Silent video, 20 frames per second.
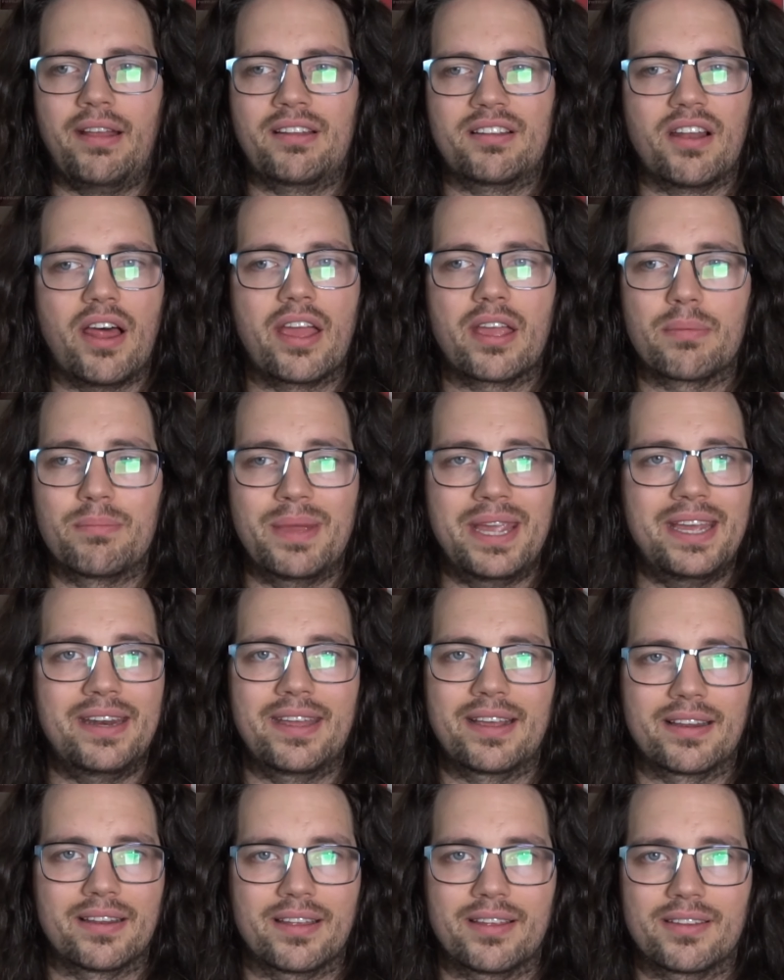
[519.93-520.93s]
like
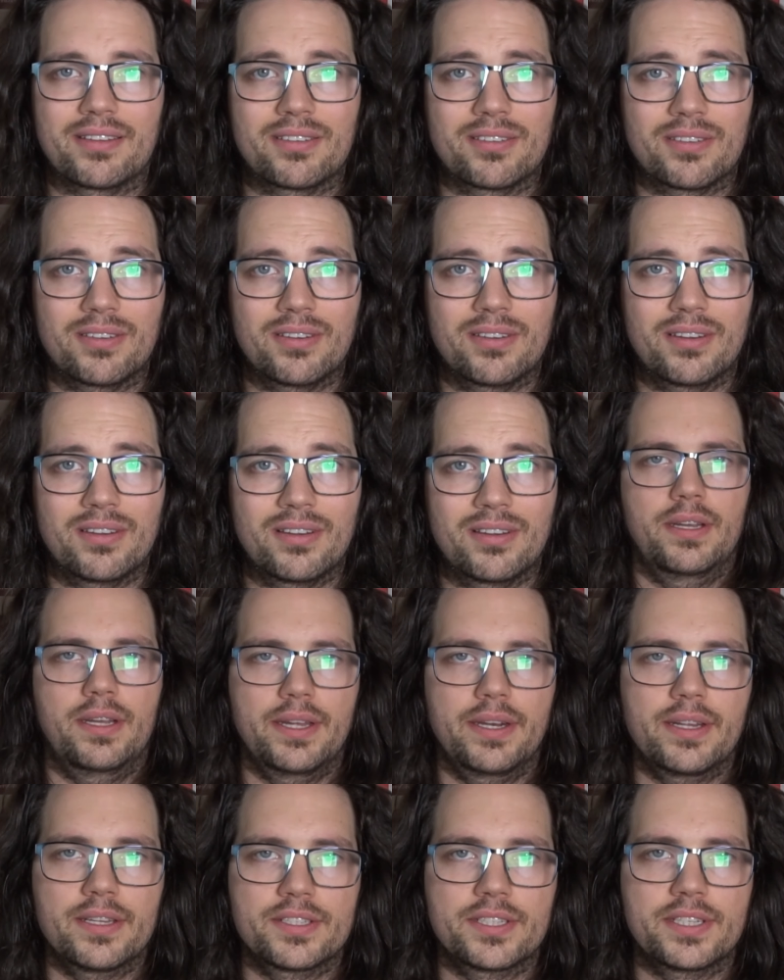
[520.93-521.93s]
meaningless.
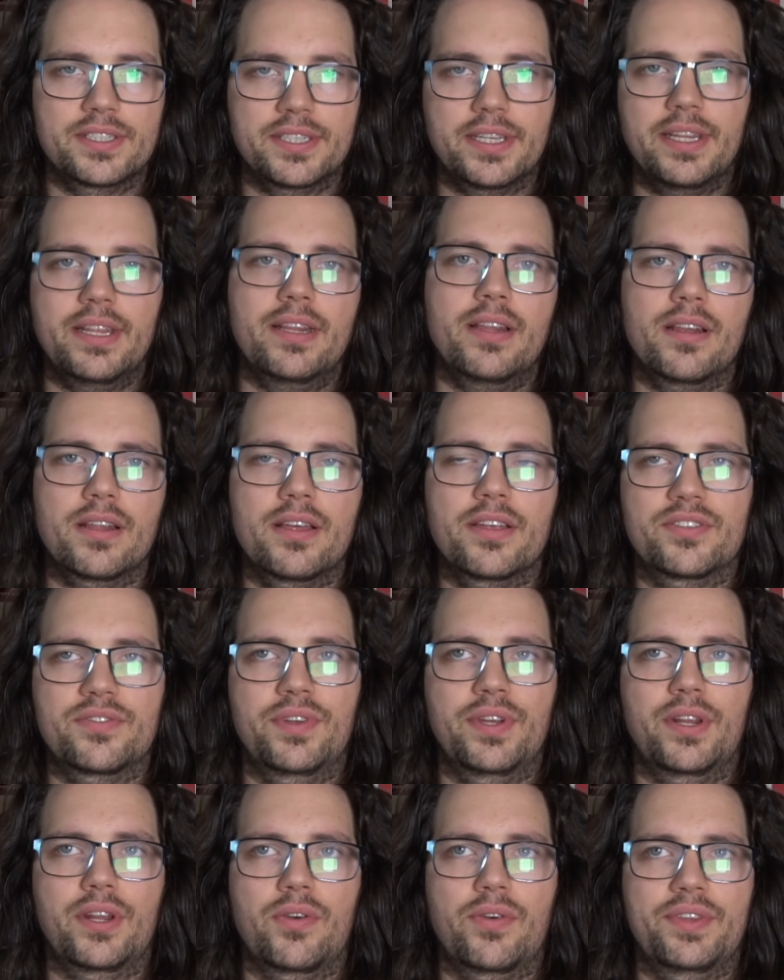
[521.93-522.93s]
And as I said in the last
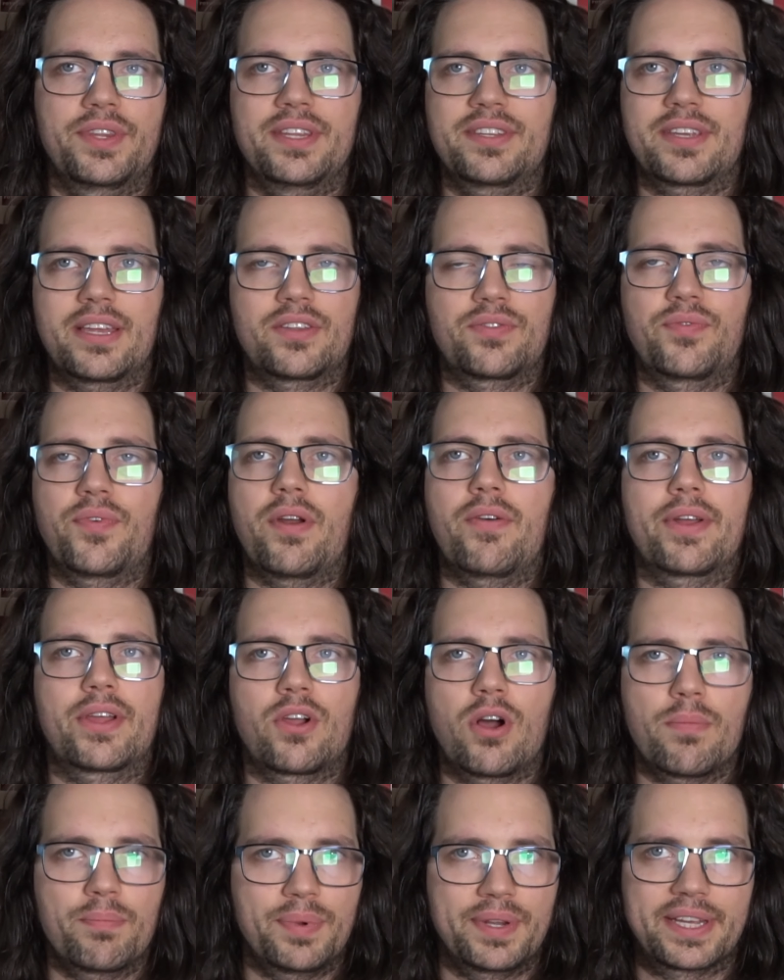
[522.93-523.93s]
video, this gets very
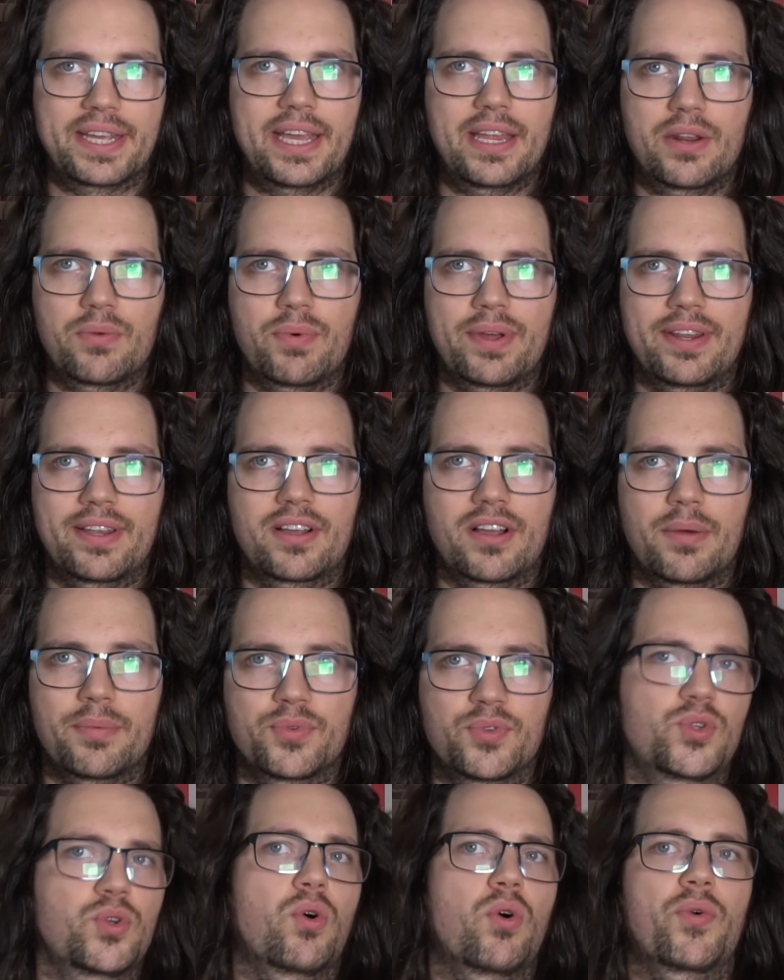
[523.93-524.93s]
complicated when it
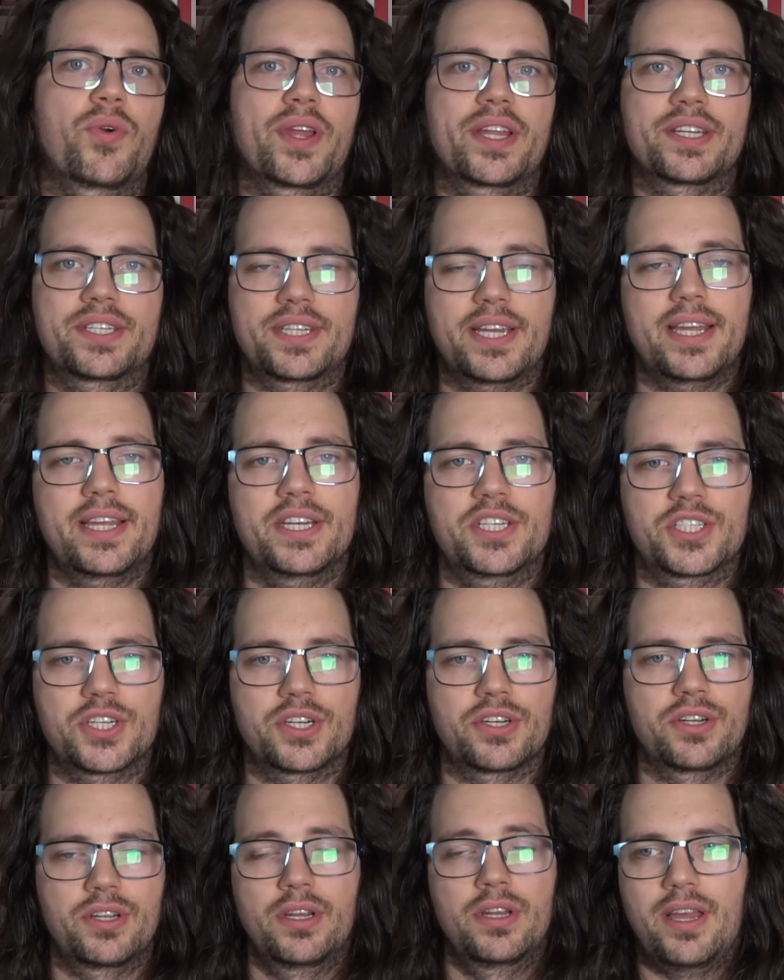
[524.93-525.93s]
comes to
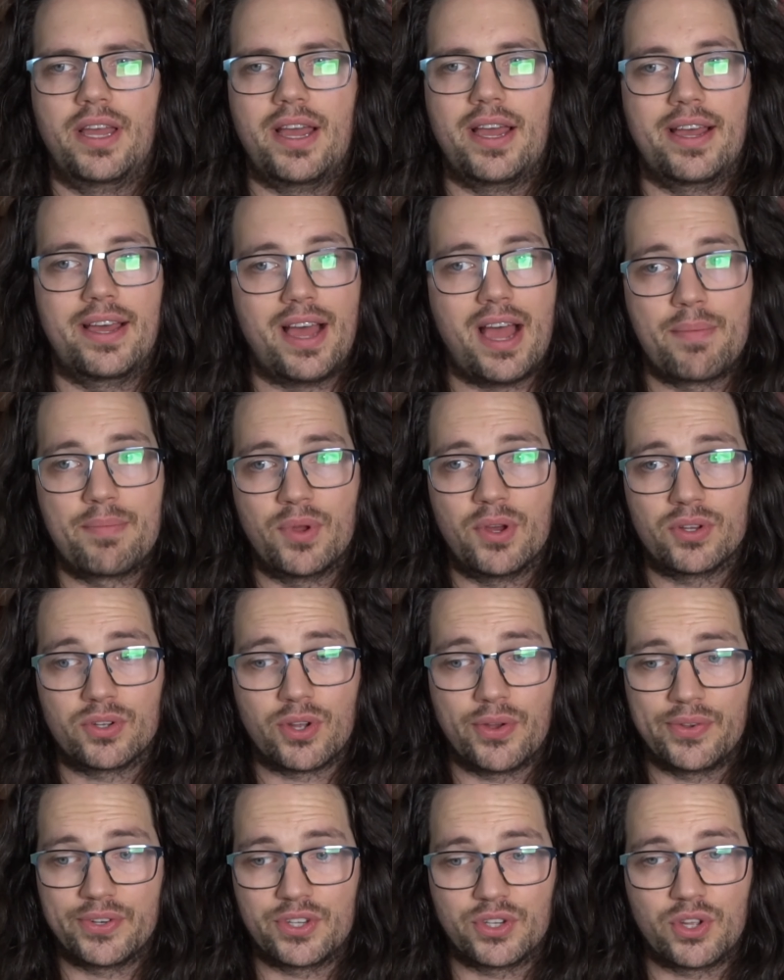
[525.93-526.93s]
orientation. I'm not
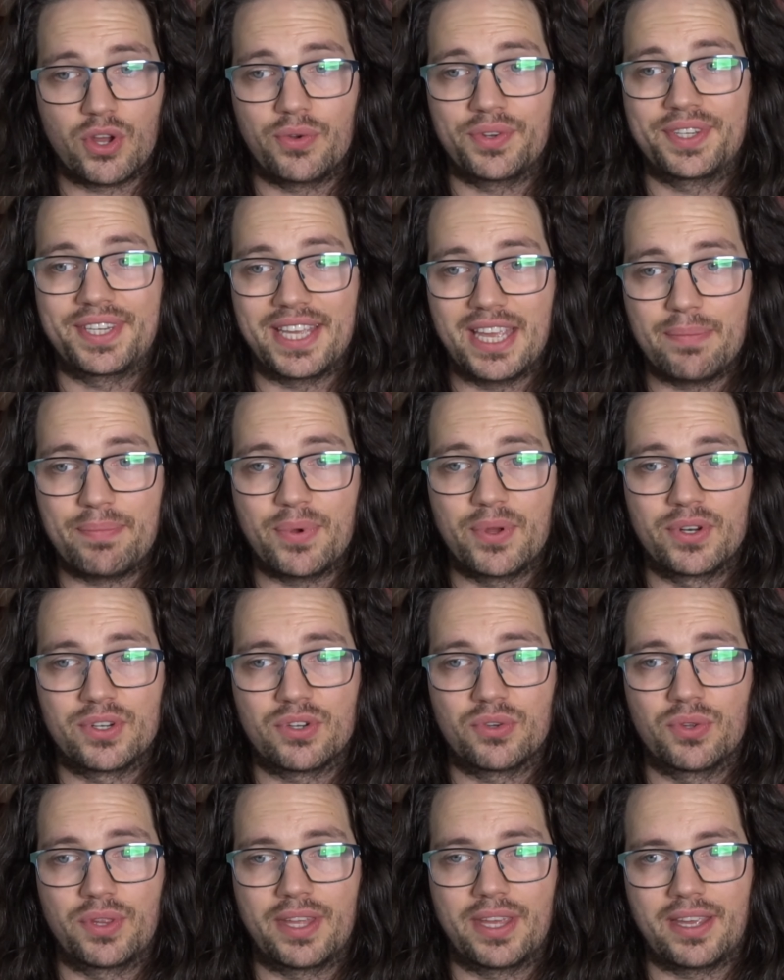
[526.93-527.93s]
going to go deep
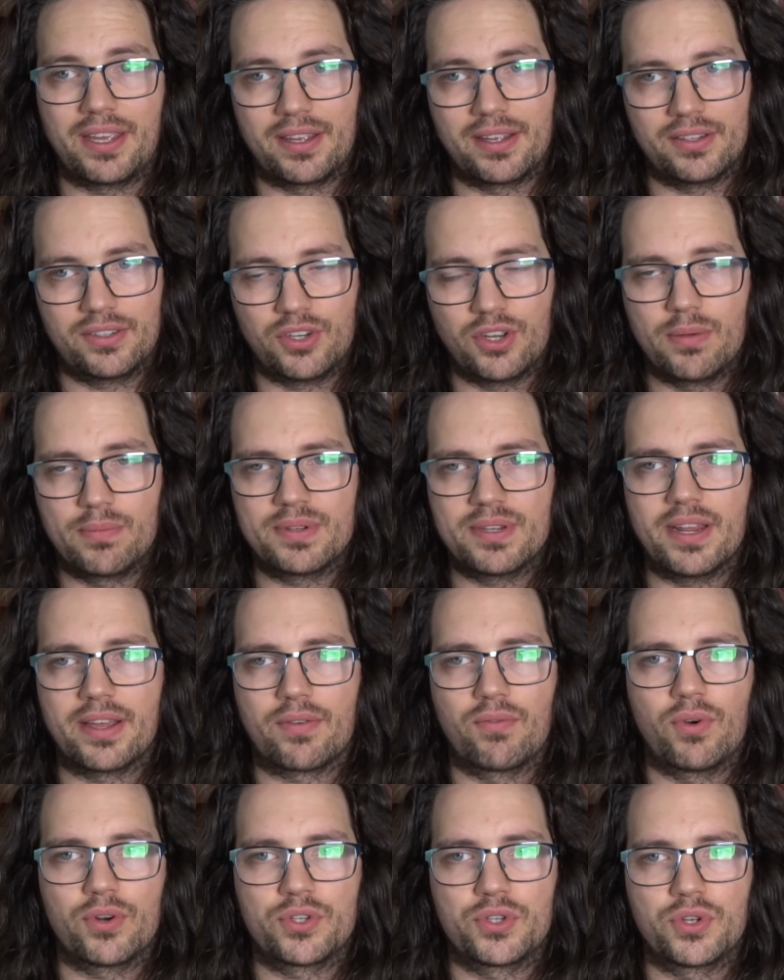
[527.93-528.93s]
into the terms like
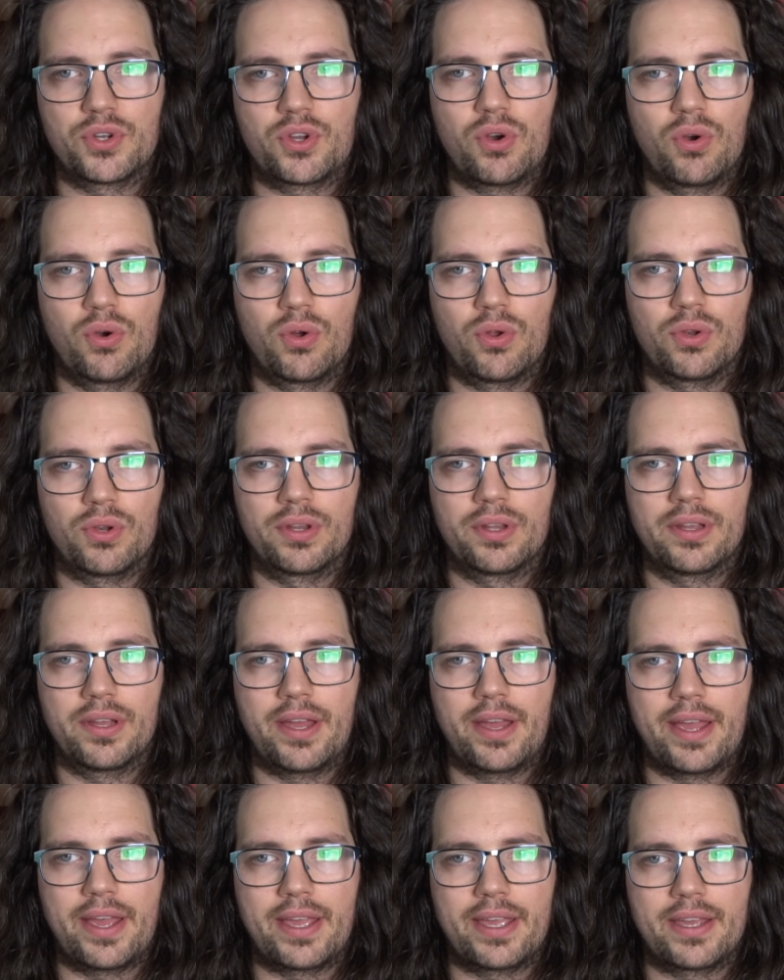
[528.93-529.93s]
what do you call
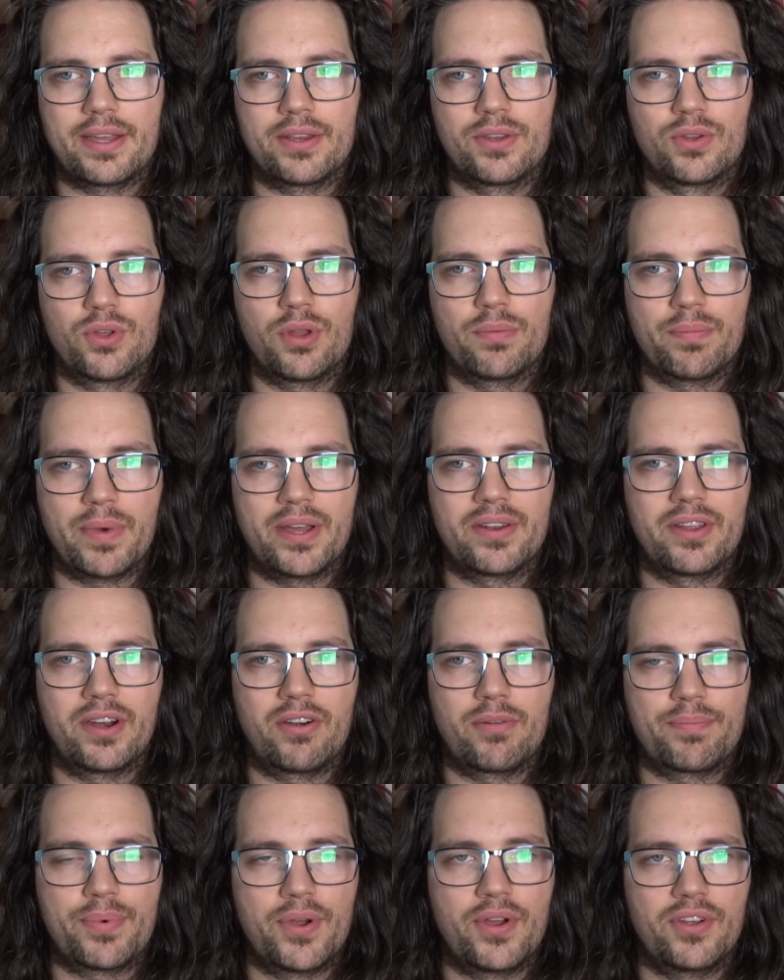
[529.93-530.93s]
a
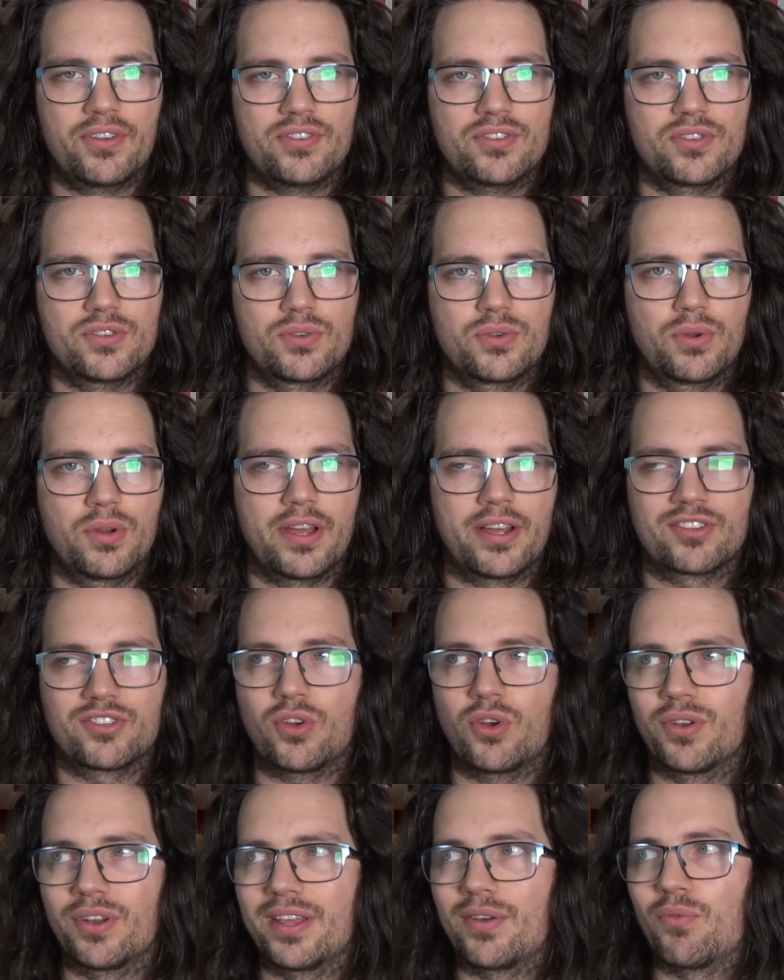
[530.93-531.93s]
non-binary person who likes
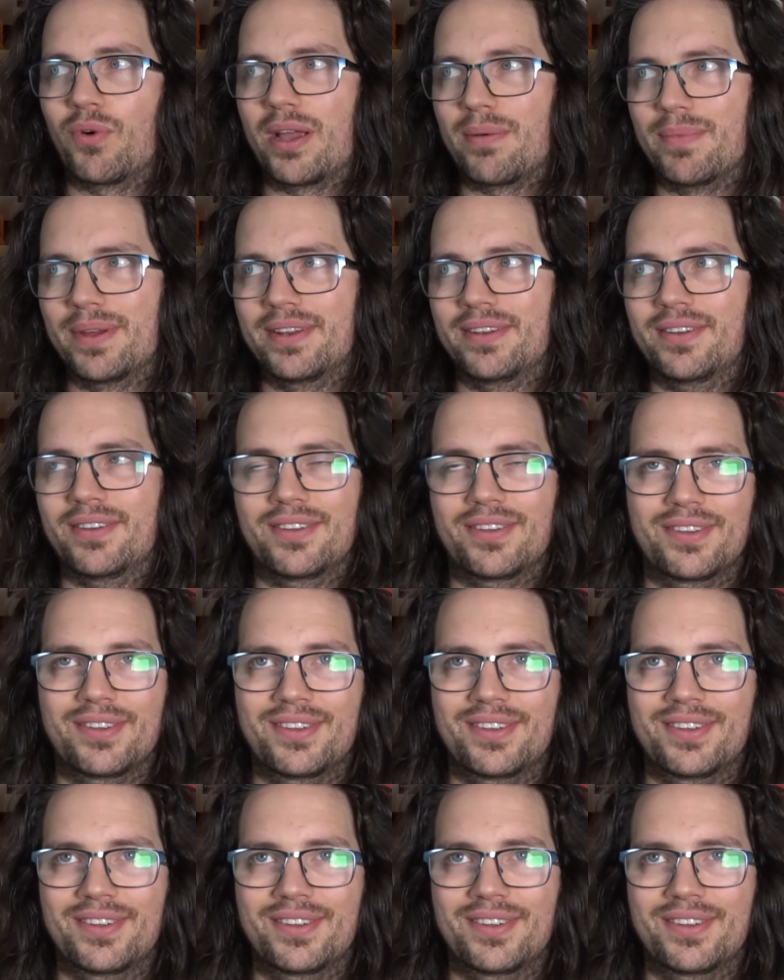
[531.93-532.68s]
only women,